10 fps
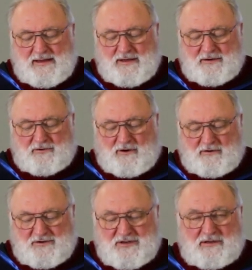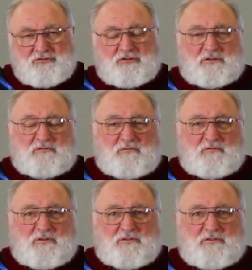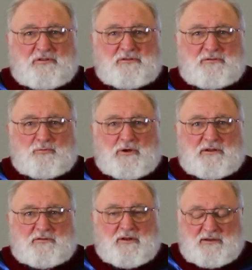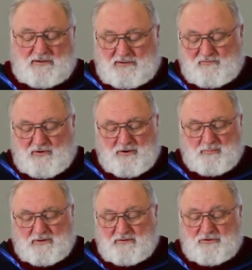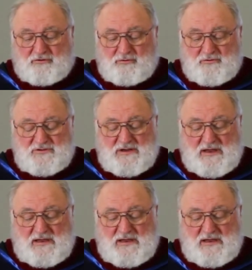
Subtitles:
and our attention to environmental issues